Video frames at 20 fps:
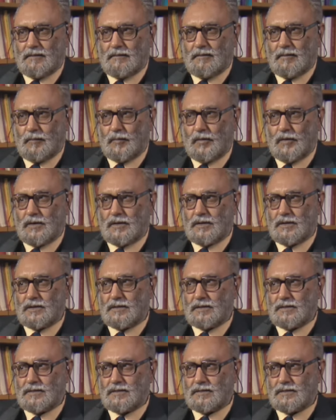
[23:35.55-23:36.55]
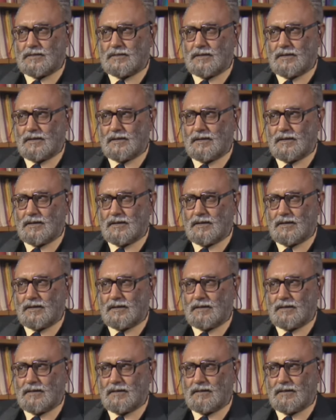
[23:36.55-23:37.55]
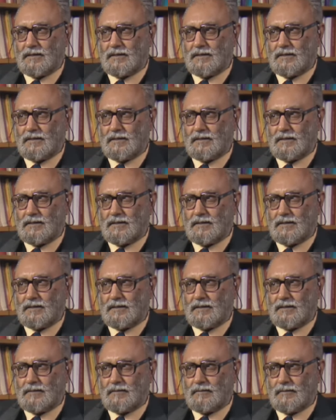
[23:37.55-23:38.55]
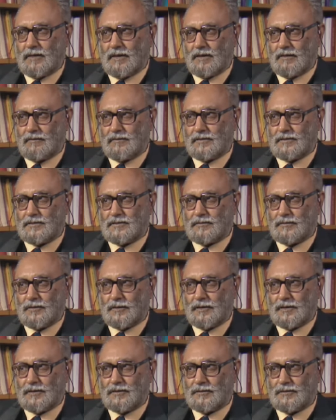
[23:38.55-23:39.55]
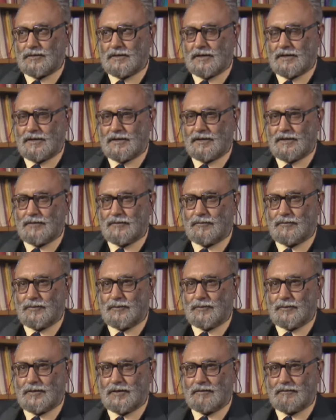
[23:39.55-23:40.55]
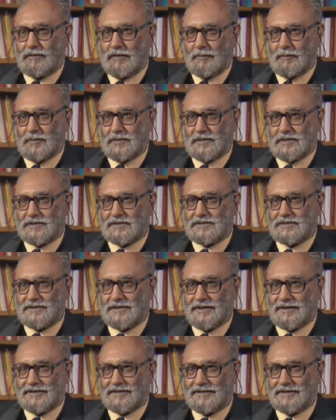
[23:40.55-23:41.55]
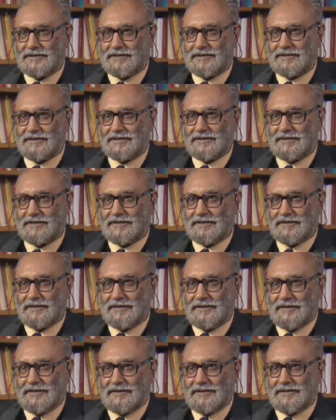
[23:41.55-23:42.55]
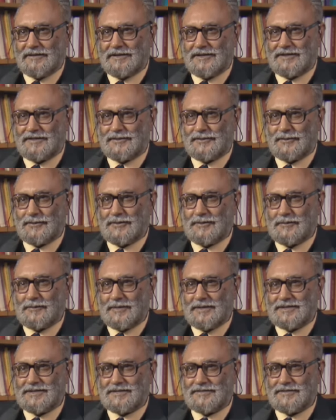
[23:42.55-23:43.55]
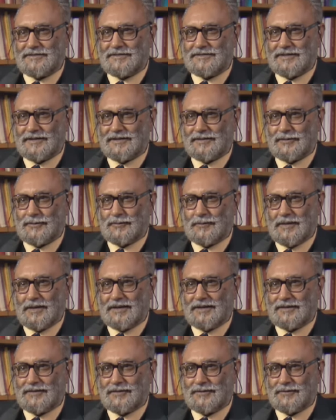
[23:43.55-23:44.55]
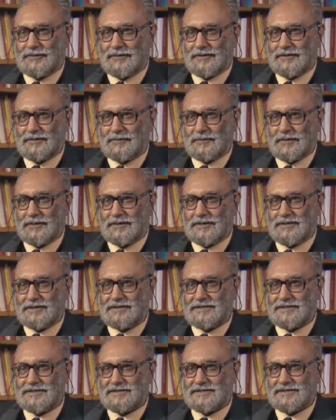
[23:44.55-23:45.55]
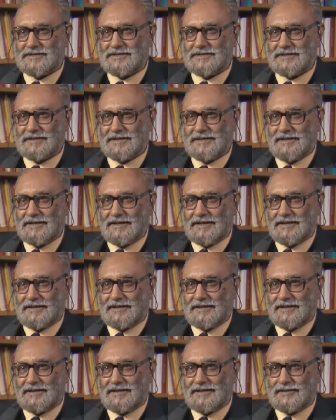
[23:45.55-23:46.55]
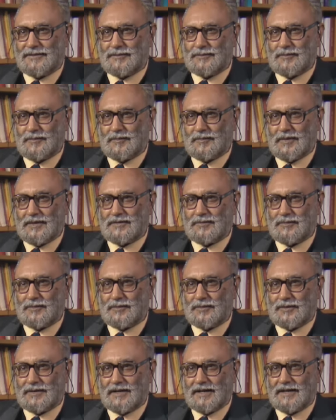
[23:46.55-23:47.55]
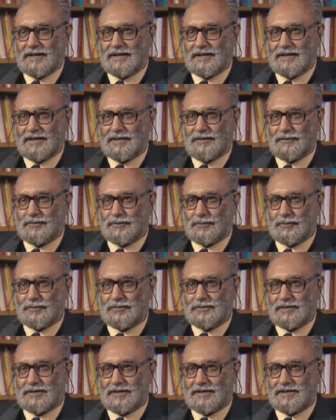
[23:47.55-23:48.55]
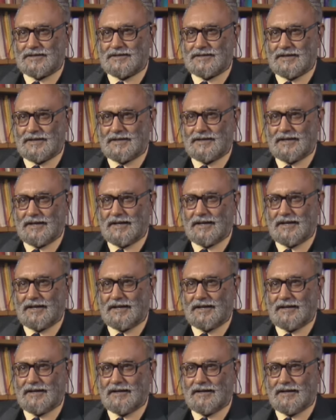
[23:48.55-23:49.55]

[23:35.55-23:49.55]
Well, politicians, well, first of all, they should get rid of nuclear weapons, I think. That's the only message which one could make for the politicians, that they should be much more getting rid of those things, and then